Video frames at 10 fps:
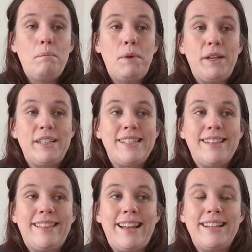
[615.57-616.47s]

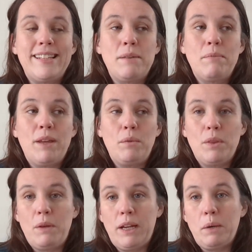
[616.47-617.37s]
but then something
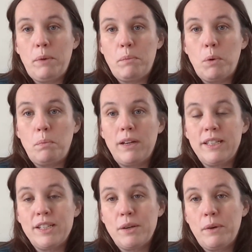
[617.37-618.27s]
with a little bit more
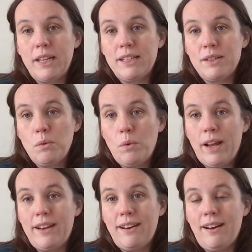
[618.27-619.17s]
bite to it
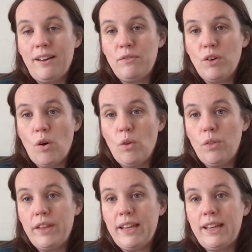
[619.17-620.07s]
when I've
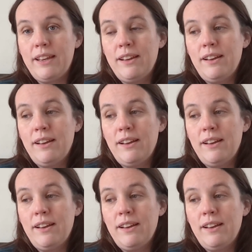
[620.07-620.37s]
got the